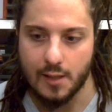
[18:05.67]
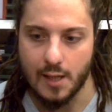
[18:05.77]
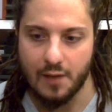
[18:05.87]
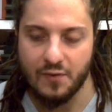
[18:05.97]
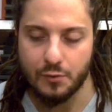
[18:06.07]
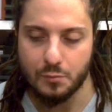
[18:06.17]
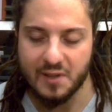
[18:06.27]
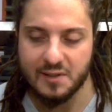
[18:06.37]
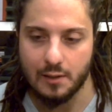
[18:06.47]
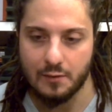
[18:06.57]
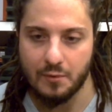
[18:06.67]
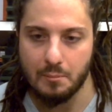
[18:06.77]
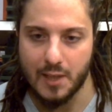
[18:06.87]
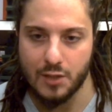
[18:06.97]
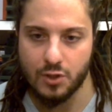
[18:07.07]
I found myself
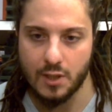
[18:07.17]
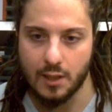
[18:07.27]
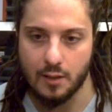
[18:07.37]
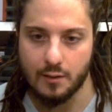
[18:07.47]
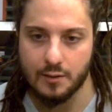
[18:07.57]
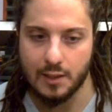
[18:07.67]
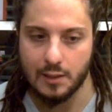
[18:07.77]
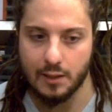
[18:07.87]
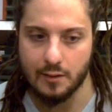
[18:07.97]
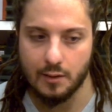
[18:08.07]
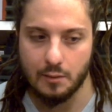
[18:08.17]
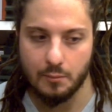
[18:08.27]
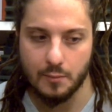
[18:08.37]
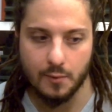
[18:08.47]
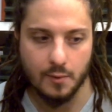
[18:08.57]
imagining telling
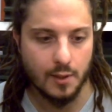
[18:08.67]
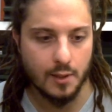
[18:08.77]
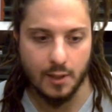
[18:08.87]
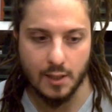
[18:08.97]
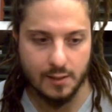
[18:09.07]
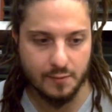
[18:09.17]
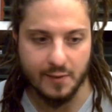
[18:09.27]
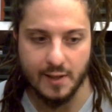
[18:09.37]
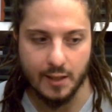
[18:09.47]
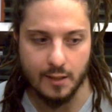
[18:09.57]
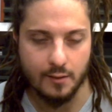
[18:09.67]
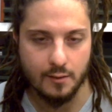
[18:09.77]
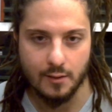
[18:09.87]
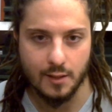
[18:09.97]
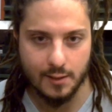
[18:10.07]
them, it's fine,
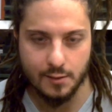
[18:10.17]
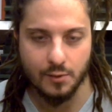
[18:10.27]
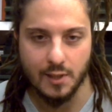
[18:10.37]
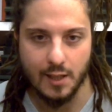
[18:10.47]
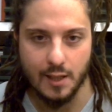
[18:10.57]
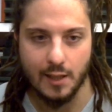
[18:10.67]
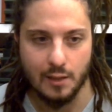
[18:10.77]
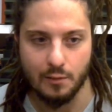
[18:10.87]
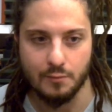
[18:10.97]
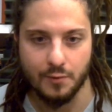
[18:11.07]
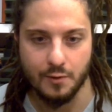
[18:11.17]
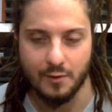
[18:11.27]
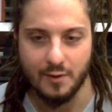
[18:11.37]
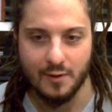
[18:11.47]
it's okay, I love you.